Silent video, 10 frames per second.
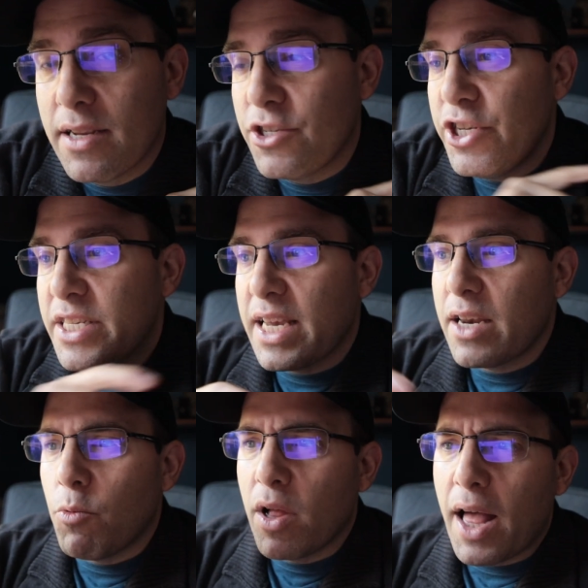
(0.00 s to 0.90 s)
She
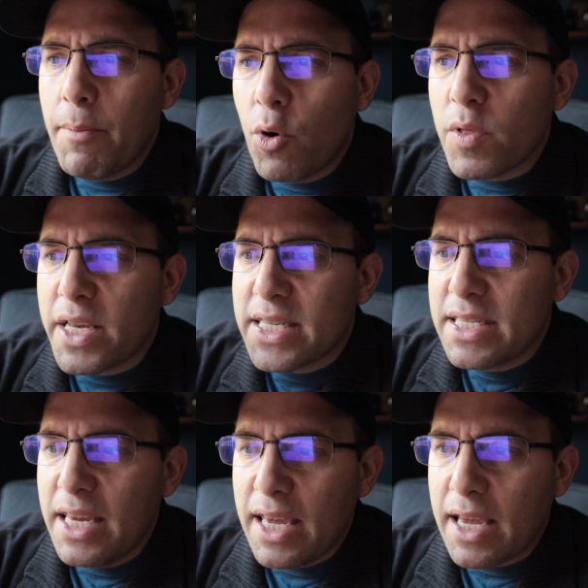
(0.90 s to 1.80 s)
said, well, I'm only
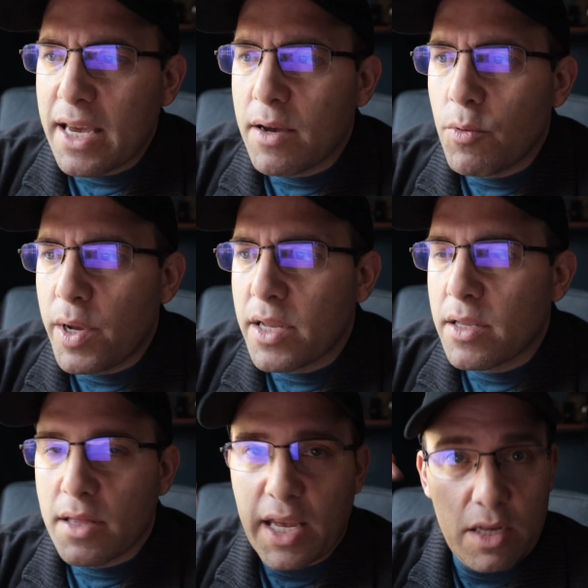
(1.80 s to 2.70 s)
seeing it
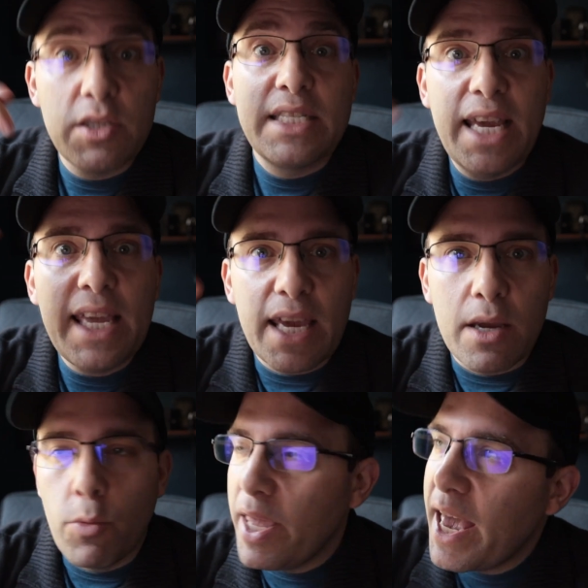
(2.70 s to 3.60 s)
when, like,
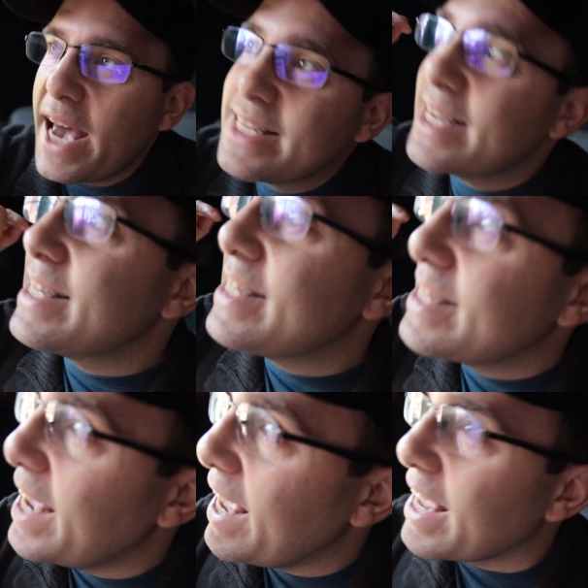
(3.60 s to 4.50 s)
digging. We had to
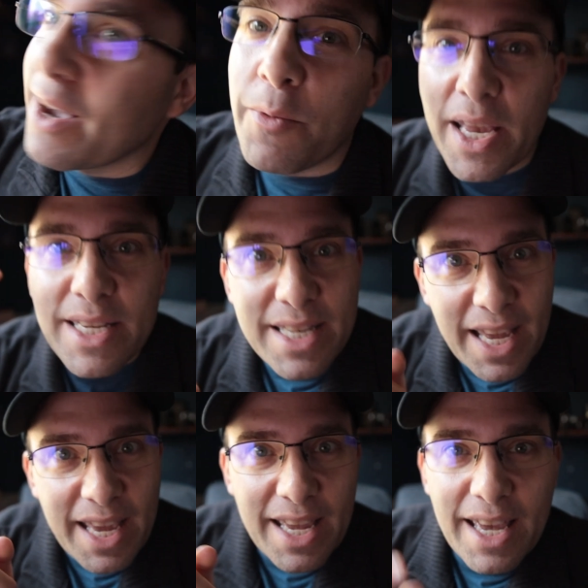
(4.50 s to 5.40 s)

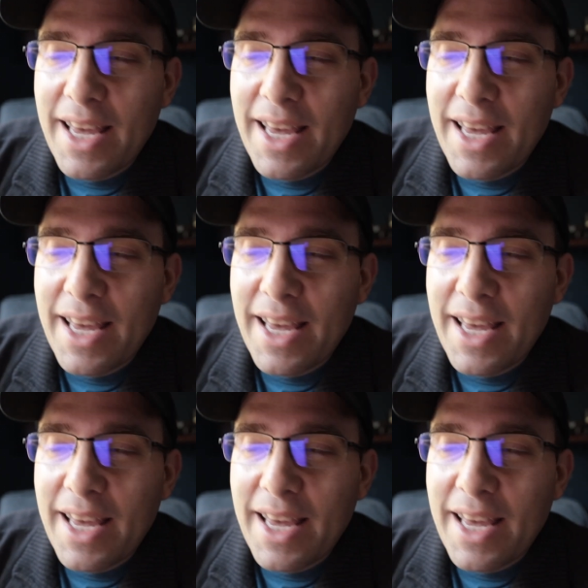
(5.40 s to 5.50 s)
dig.